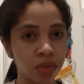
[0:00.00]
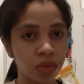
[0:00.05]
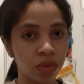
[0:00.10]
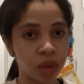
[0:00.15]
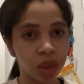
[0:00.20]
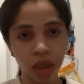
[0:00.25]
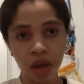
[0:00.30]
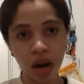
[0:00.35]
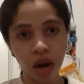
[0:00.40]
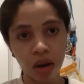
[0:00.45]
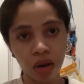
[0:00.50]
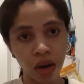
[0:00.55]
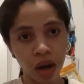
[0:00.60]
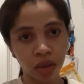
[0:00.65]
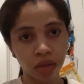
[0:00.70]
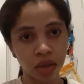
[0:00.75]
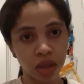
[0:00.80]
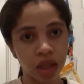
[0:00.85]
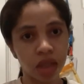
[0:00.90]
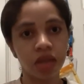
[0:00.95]
we can all go out
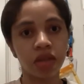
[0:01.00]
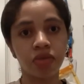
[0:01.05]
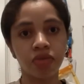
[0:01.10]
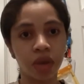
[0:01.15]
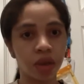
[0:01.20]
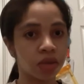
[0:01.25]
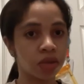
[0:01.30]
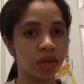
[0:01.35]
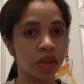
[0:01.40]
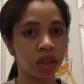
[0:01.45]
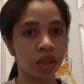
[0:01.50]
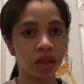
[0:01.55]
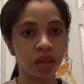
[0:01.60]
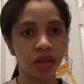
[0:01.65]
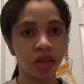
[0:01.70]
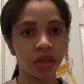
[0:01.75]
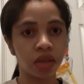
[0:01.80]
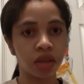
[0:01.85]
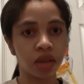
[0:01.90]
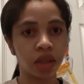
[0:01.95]
to eat virtually,
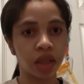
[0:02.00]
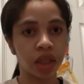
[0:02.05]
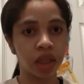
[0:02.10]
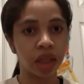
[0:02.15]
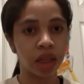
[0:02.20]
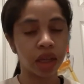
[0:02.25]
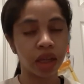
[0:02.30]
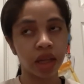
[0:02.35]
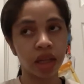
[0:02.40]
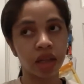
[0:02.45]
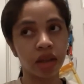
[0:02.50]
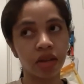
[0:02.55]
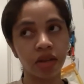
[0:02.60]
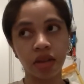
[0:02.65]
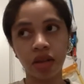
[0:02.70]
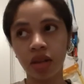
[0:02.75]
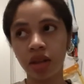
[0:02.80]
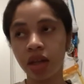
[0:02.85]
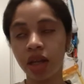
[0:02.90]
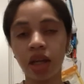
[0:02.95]
and
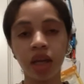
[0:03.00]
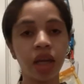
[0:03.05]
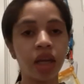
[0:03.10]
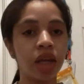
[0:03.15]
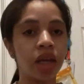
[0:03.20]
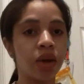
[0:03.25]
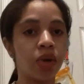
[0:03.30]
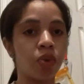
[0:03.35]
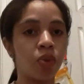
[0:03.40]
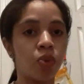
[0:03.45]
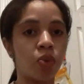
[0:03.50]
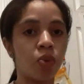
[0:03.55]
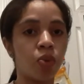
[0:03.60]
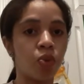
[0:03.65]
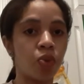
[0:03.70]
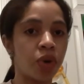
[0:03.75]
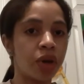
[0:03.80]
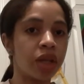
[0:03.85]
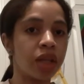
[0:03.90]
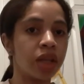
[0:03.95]

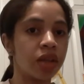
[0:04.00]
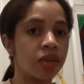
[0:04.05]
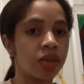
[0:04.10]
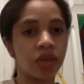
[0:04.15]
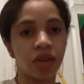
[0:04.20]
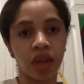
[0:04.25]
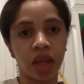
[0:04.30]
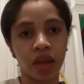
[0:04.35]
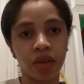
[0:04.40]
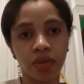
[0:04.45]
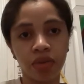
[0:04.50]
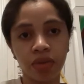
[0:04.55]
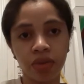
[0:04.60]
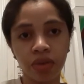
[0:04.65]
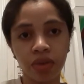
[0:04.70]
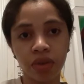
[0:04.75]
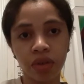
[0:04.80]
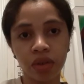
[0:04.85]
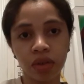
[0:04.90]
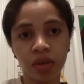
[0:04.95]
when it's safe.
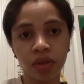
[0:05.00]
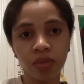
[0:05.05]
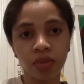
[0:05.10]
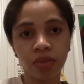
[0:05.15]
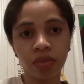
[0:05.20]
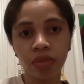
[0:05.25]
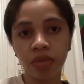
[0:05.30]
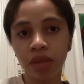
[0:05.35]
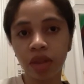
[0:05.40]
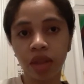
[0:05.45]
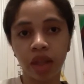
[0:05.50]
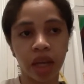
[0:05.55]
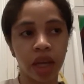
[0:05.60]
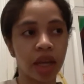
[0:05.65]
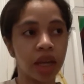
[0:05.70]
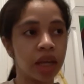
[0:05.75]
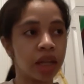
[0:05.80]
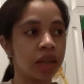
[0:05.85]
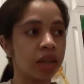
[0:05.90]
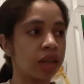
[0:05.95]

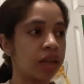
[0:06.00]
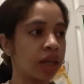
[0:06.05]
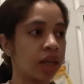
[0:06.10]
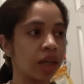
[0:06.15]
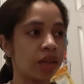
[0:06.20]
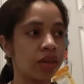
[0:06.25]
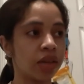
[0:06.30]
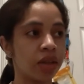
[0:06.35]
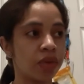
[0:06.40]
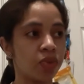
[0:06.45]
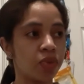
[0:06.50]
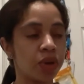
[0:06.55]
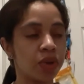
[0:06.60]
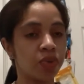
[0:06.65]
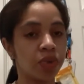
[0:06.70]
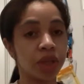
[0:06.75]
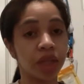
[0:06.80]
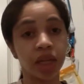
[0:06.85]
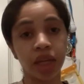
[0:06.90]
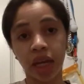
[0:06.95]
And like I said, when
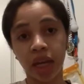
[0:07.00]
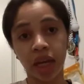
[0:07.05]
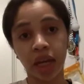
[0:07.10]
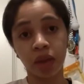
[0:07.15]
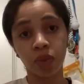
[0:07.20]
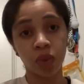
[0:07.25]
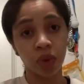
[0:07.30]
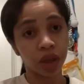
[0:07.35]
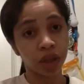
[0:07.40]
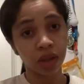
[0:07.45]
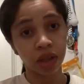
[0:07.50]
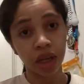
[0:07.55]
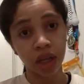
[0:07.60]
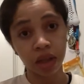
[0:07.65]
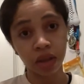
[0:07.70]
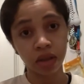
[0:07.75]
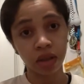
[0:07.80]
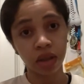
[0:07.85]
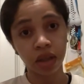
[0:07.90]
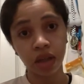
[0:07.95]
we can, we'll get
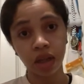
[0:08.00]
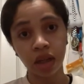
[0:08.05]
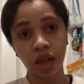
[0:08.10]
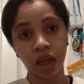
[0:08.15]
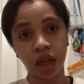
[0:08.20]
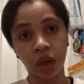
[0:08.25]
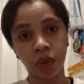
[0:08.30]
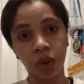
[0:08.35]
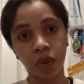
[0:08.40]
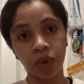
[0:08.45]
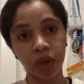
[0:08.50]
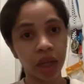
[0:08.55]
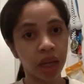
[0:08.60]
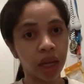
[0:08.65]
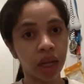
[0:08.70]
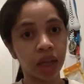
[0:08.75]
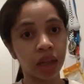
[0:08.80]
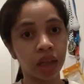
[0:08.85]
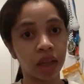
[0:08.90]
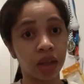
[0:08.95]
together, and when we
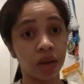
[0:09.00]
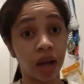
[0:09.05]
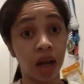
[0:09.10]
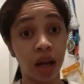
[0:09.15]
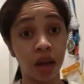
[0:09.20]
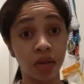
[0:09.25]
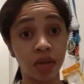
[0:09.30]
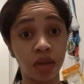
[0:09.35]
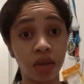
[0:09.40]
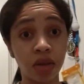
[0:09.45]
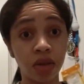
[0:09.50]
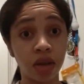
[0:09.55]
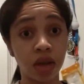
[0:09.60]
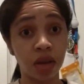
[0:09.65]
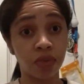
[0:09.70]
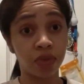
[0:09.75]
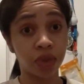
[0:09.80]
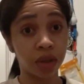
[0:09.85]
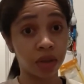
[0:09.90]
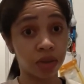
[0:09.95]
can't, I'll still
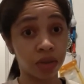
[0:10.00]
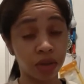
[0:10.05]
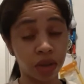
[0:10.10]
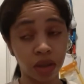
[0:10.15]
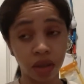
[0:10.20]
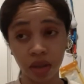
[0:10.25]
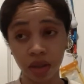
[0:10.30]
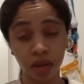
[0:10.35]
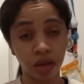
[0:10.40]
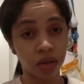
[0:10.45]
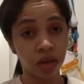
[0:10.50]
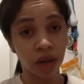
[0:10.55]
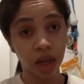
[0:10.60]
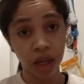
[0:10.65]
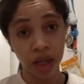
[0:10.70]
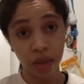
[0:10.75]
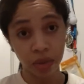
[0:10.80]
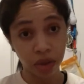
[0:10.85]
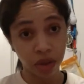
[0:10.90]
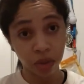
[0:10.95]
come virtually. You know, I
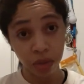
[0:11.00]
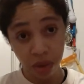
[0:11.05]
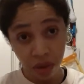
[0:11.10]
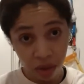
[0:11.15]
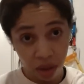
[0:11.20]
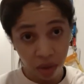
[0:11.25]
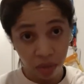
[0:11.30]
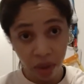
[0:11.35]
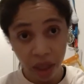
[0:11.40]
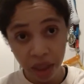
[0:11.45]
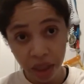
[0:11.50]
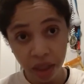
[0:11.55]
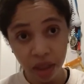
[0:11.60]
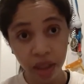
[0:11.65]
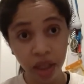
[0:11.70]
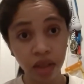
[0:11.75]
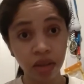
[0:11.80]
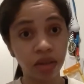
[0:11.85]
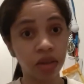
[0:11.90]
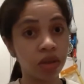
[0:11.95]
can just be sitting right there
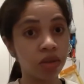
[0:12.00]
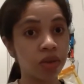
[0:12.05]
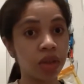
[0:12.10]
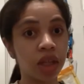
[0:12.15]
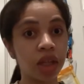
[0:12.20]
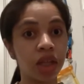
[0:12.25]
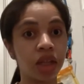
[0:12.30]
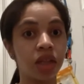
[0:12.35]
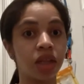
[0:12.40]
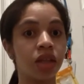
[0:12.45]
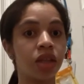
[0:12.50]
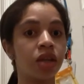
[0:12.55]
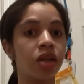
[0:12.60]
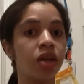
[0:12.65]
next to you eating.